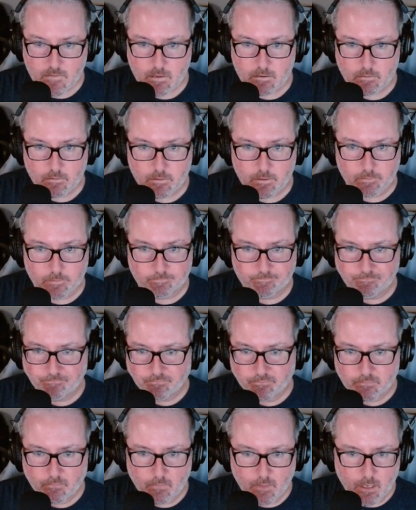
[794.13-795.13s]
Good.
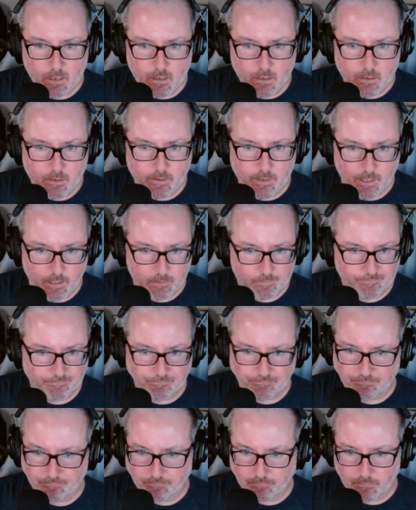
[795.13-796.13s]
Now,
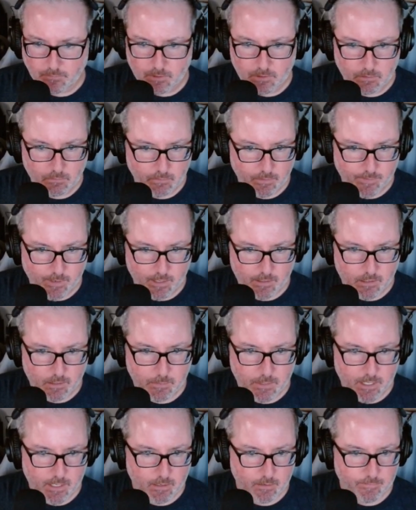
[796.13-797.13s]
we've got some
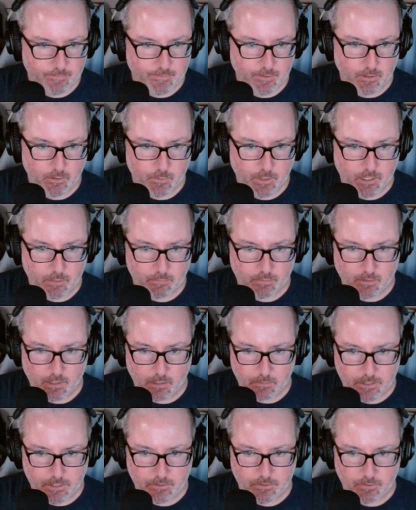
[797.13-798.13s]
infill we can
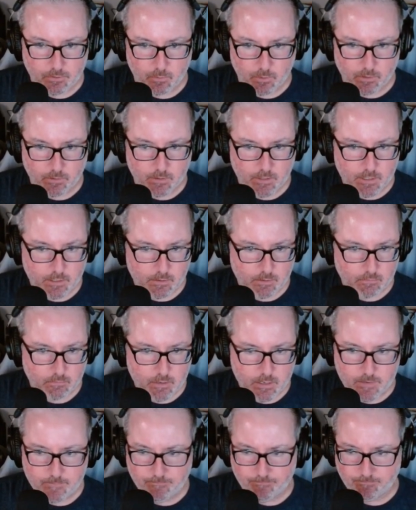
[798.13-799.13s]
probably do. Where are these
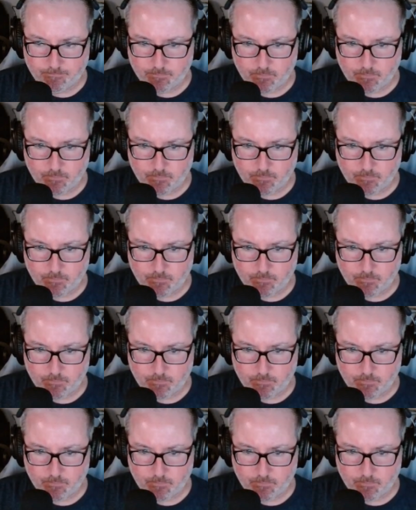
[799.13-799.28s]
three?